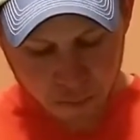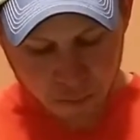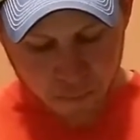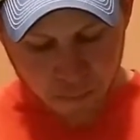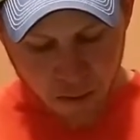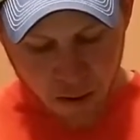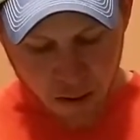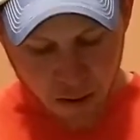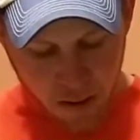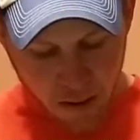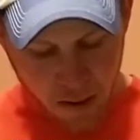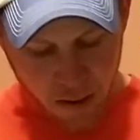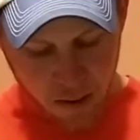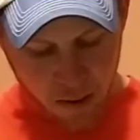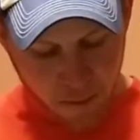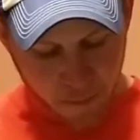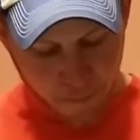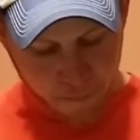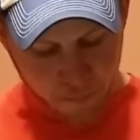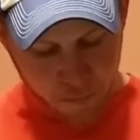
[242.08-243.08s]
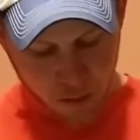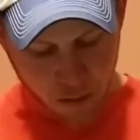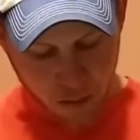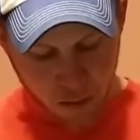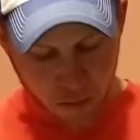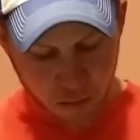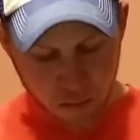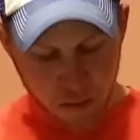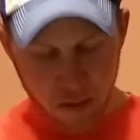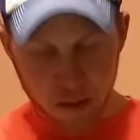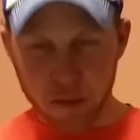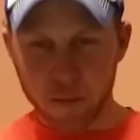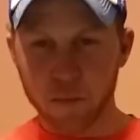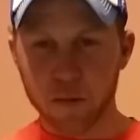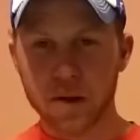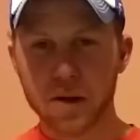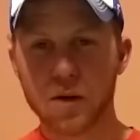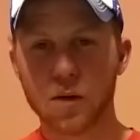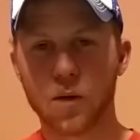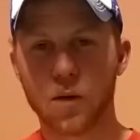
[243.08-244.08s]
But another thing,
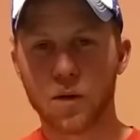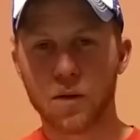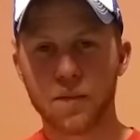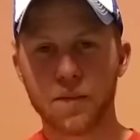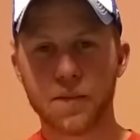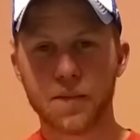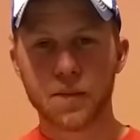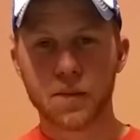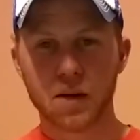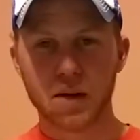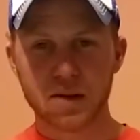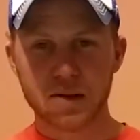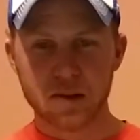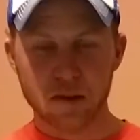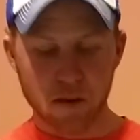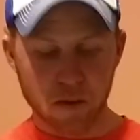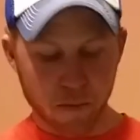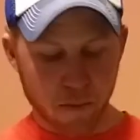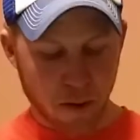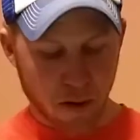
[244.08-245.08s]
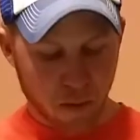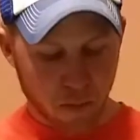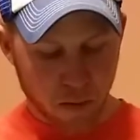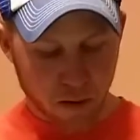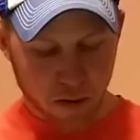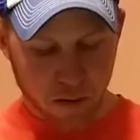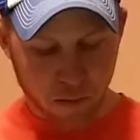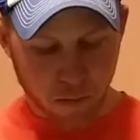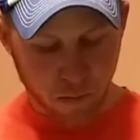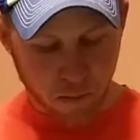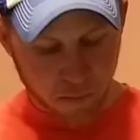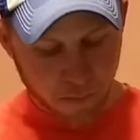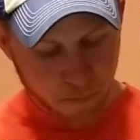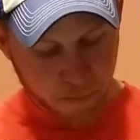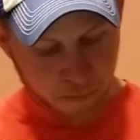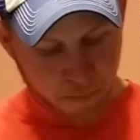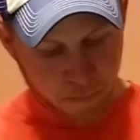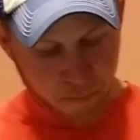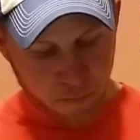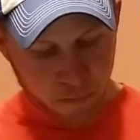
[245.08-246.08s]
recoil. Let's talk about recoil.
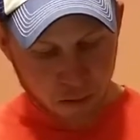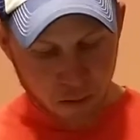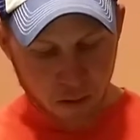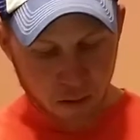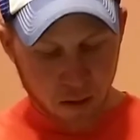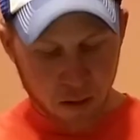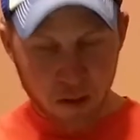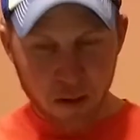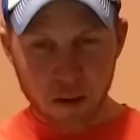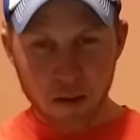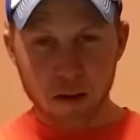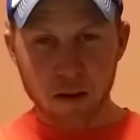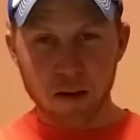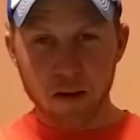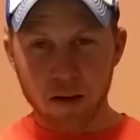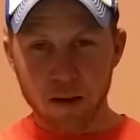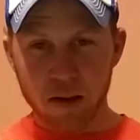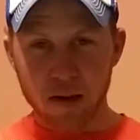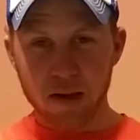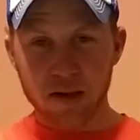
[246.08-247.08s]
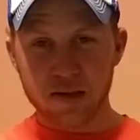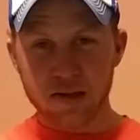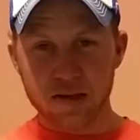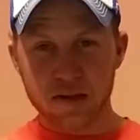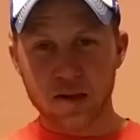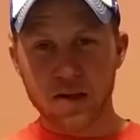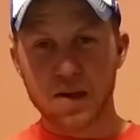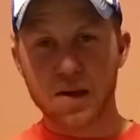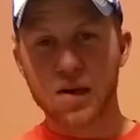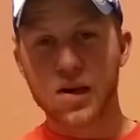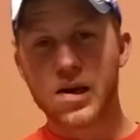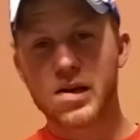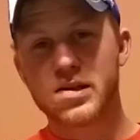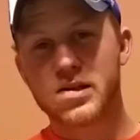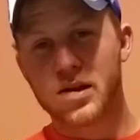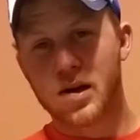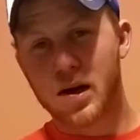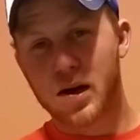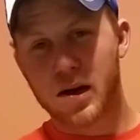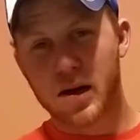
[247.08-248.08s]
This thing
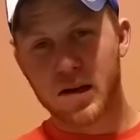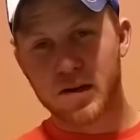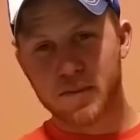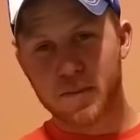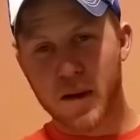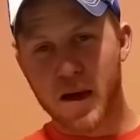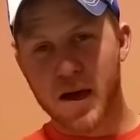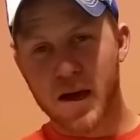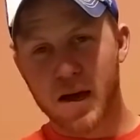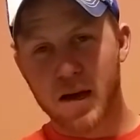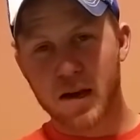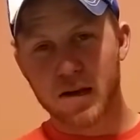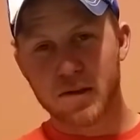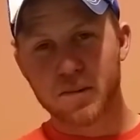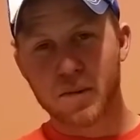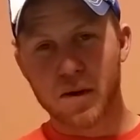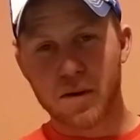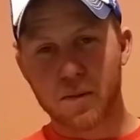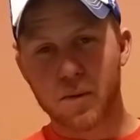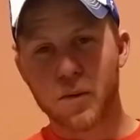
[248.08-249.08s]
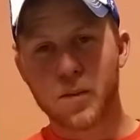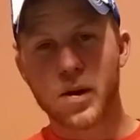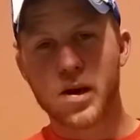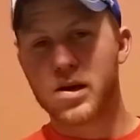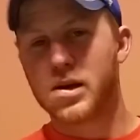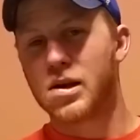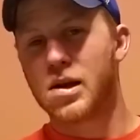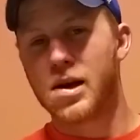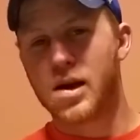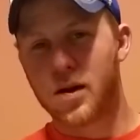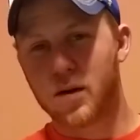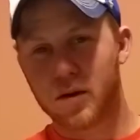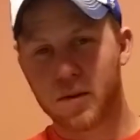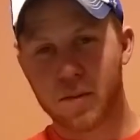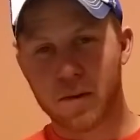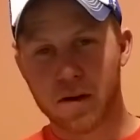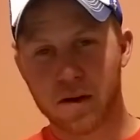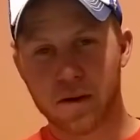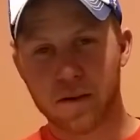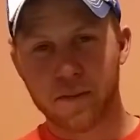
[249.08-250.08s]
is not as bad as people make it out
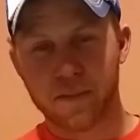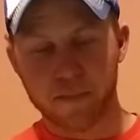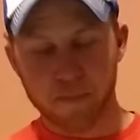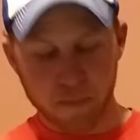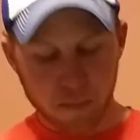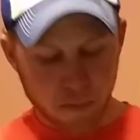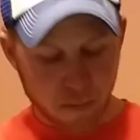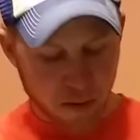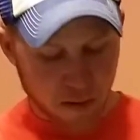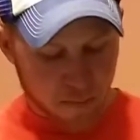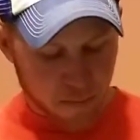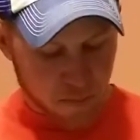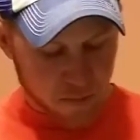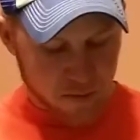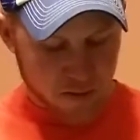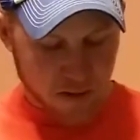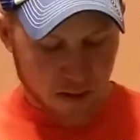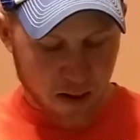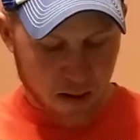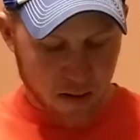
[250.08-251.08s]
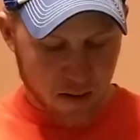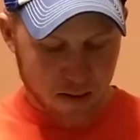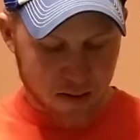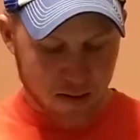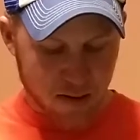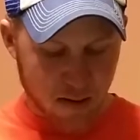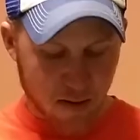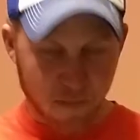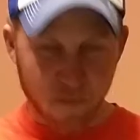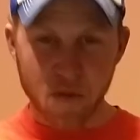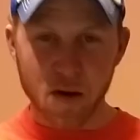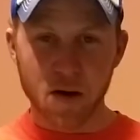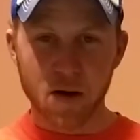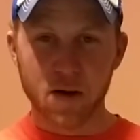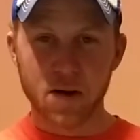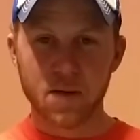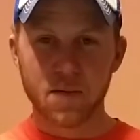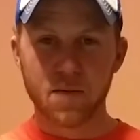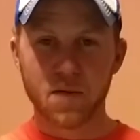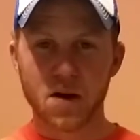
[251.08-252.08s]
to be. People say this is a
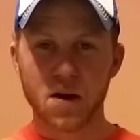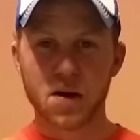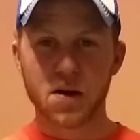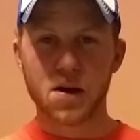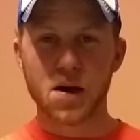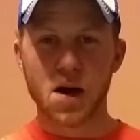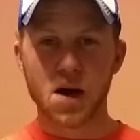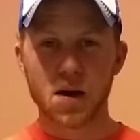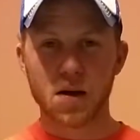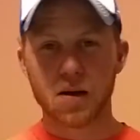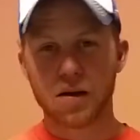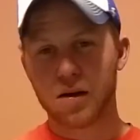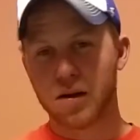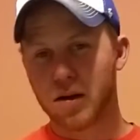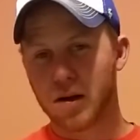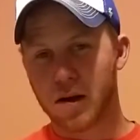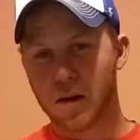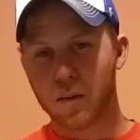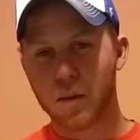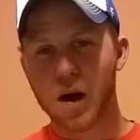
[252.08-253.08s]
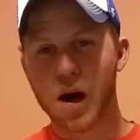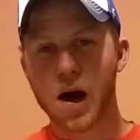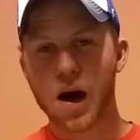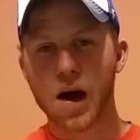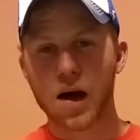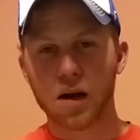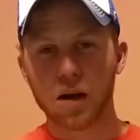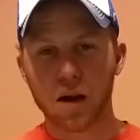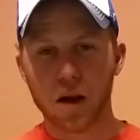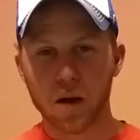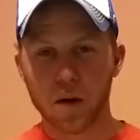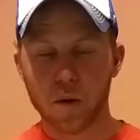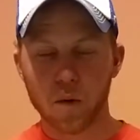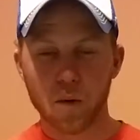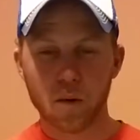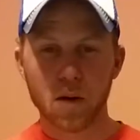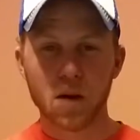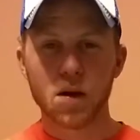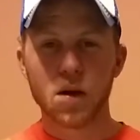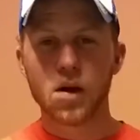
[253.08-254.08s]
very, hot
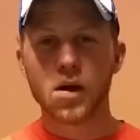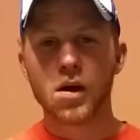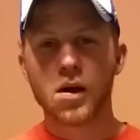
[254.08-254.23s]
load,